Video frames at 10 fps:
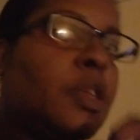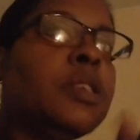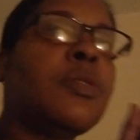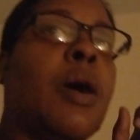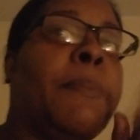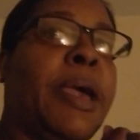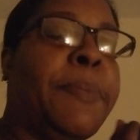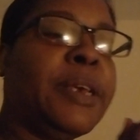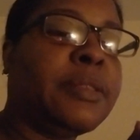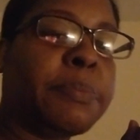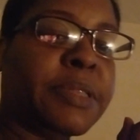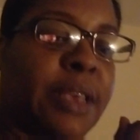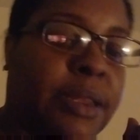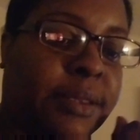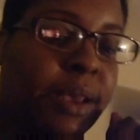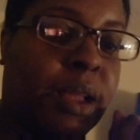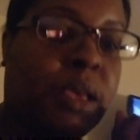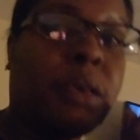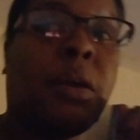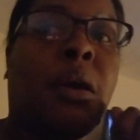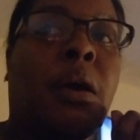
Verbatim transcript: So I might make some potato salad.